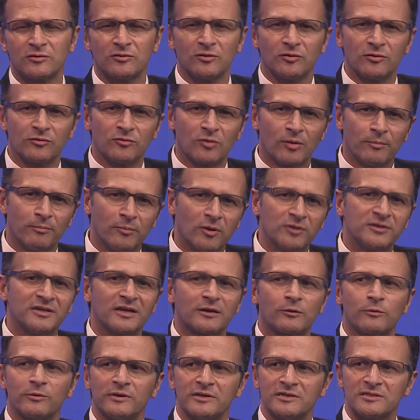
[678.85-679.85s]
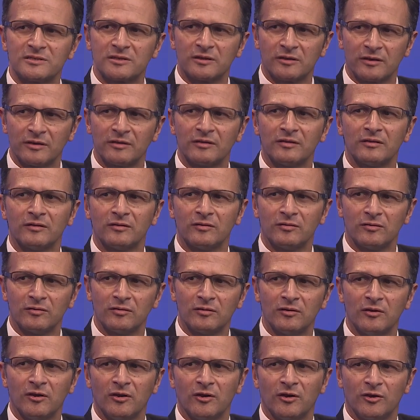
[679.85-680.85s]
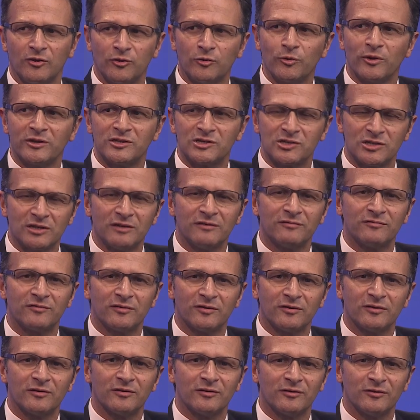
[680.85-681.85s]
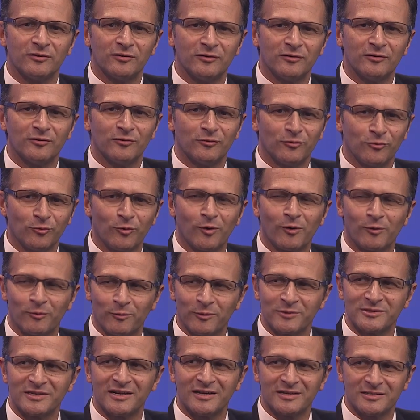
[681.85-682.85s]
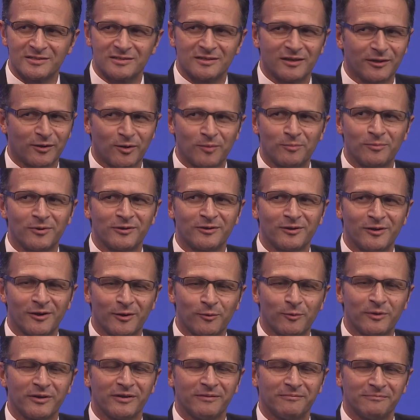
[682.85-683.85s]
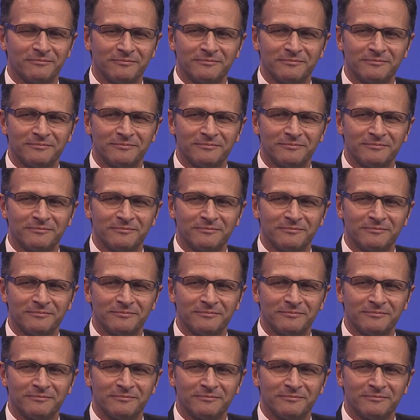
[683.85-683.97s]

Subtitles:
the thrombotic risk, and to achieve newer results. I completely agree.